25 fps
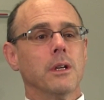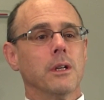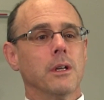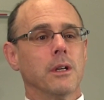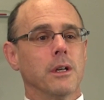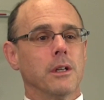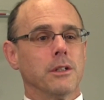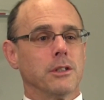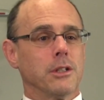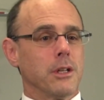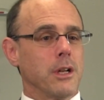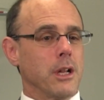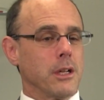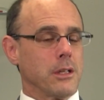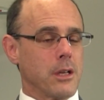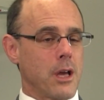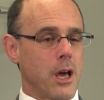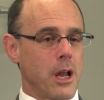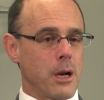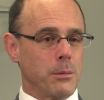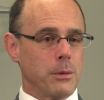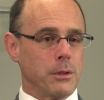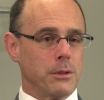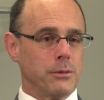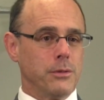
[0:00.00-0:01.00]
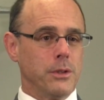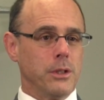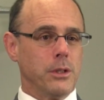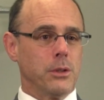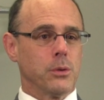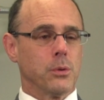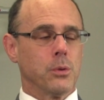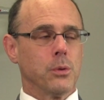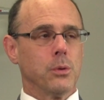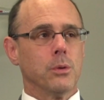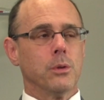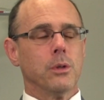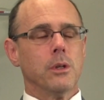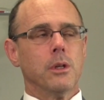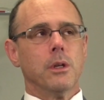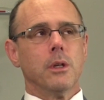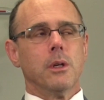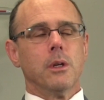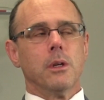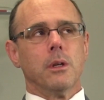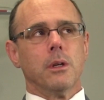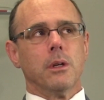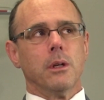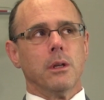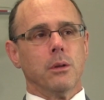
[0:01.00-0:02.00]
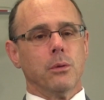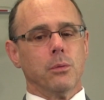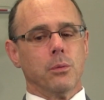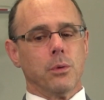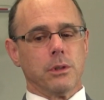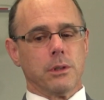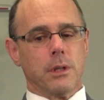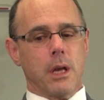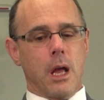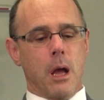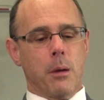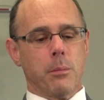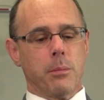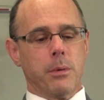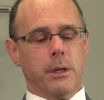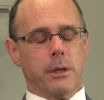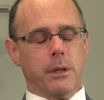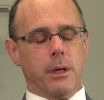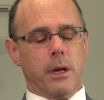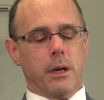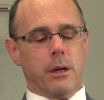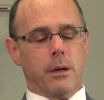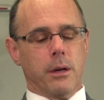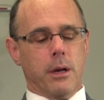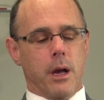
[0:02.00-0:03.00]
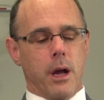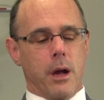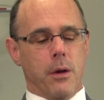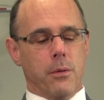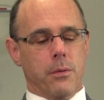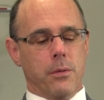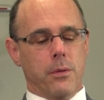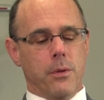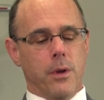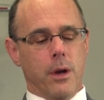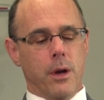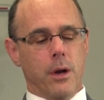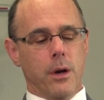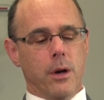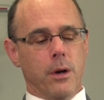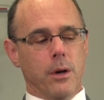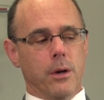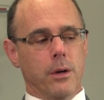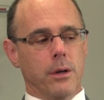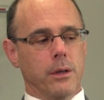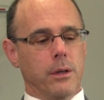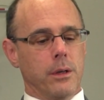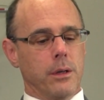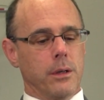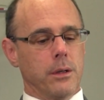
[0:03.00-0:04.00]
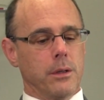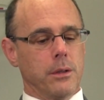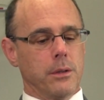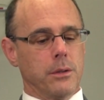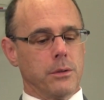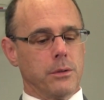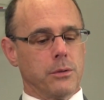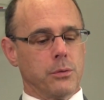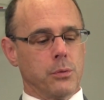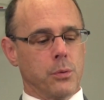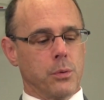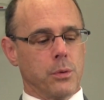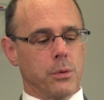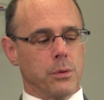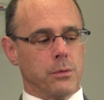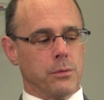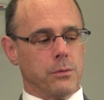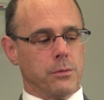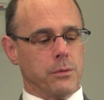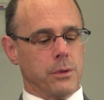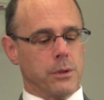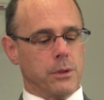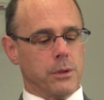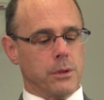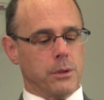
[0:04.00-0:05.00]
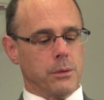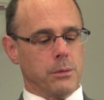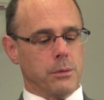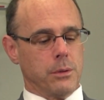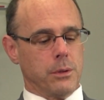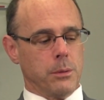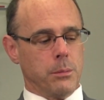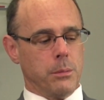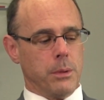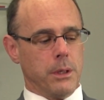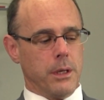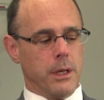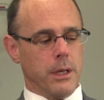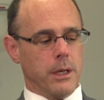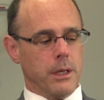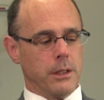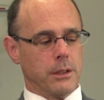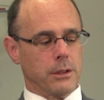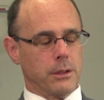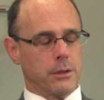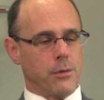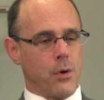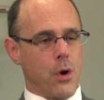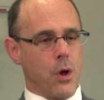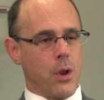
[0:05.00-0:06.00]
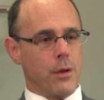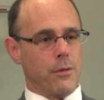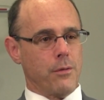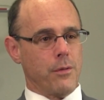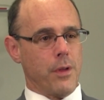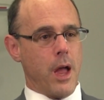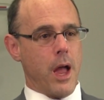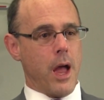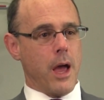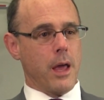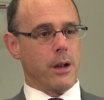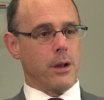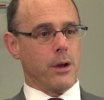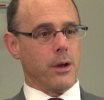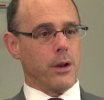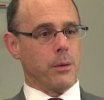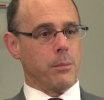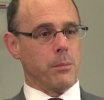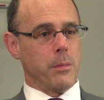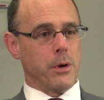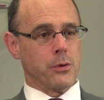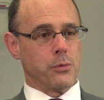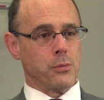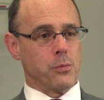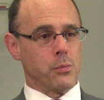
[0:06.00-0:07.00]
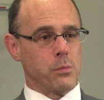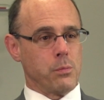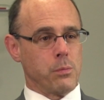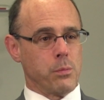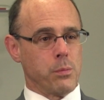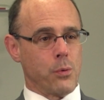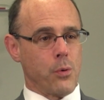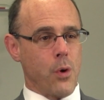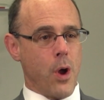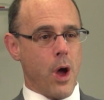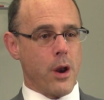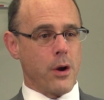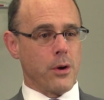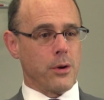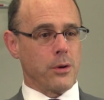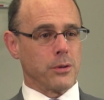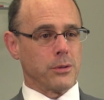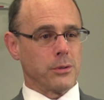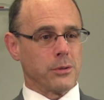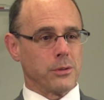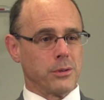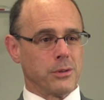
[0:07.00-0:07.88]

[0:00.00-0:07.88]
uh, it's an autonomous vehicle and what's happening out there is sort of the, the beginnings of all of that on a much broader,